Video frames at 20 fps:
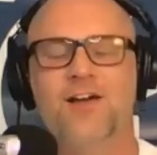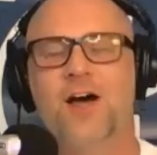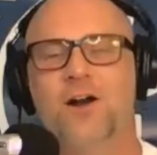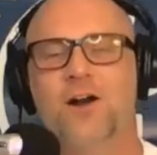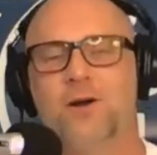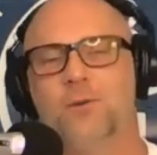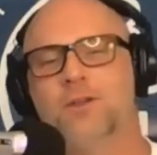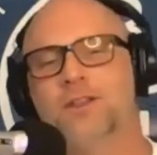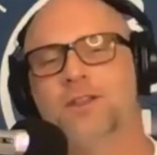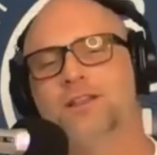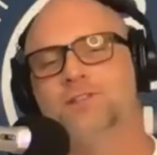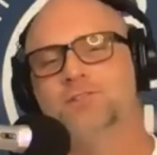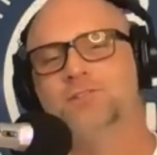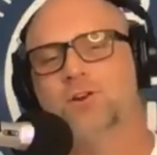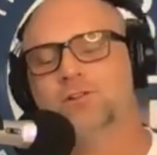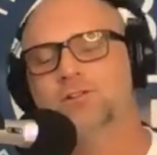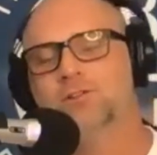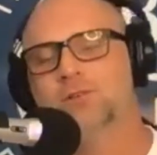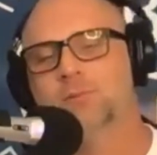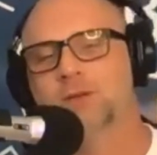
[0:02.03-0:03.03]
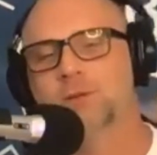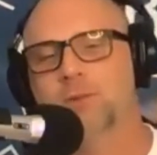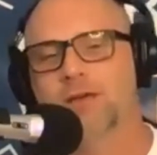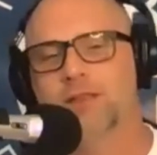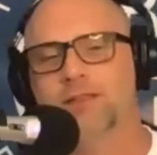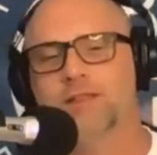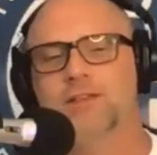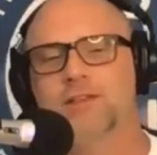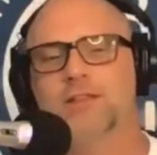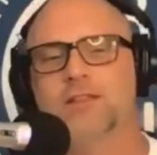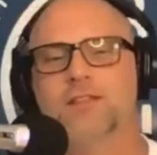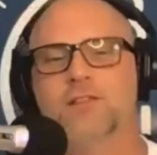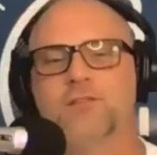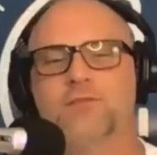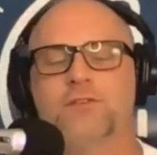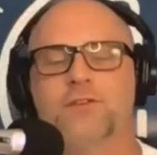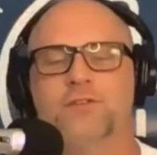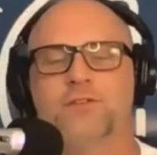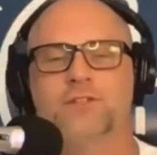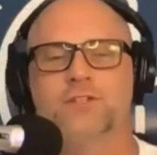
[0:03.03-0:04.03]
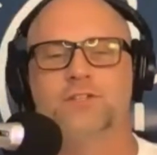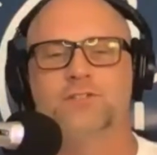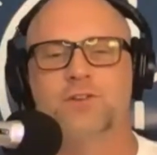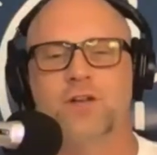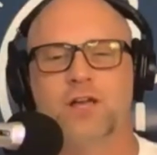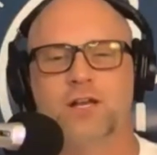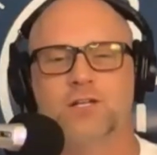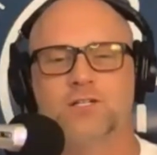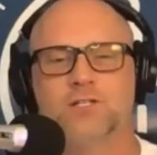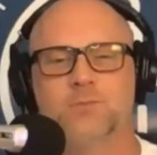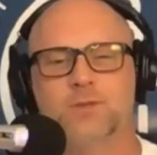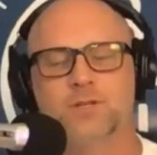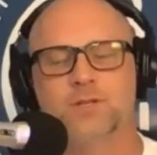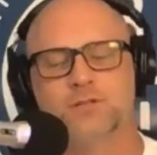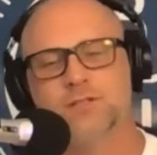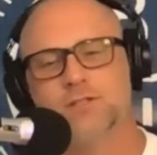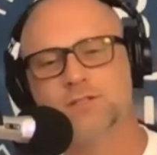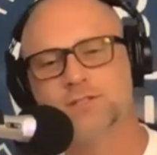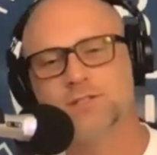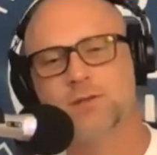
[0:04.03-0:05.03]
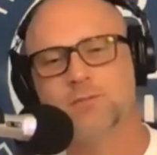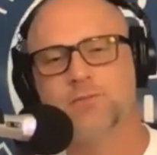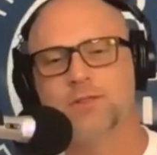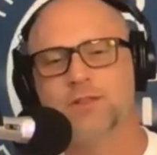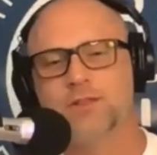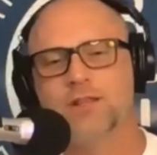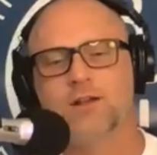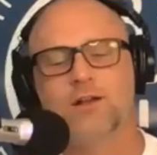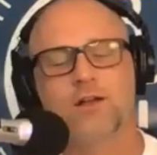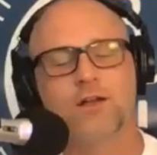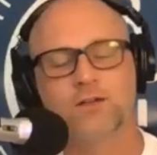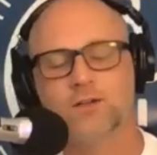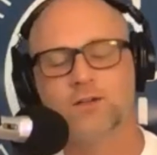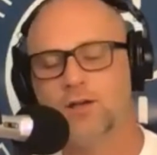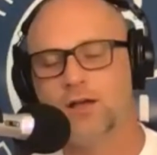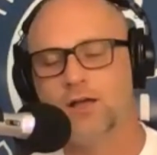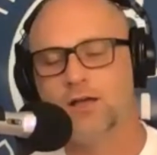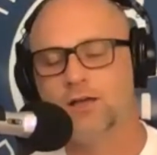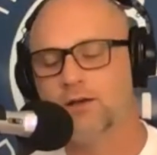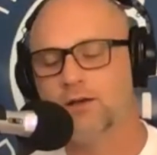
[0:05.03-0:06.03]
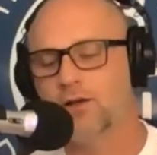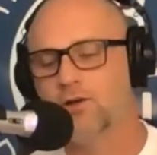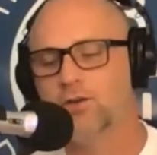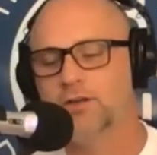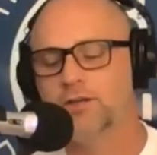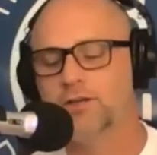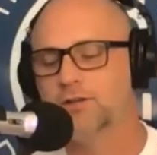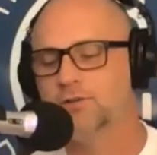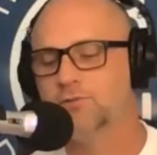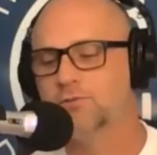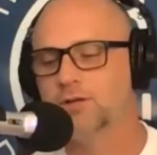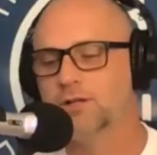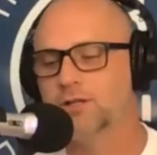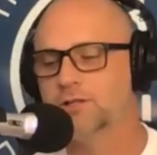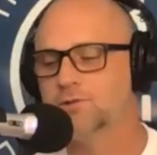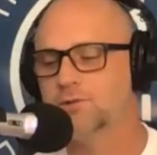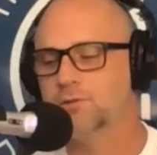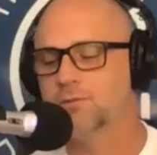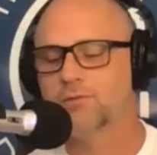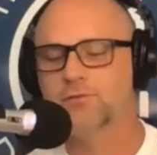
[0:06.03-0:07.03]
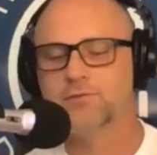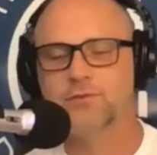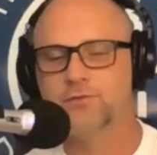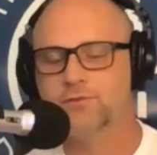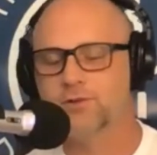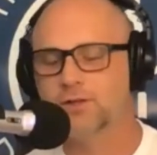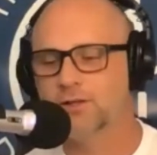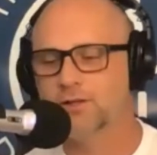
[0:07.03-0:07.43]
All right. Well, then talk to me about the 50 strategy, because it's something that I only could really swim the 50.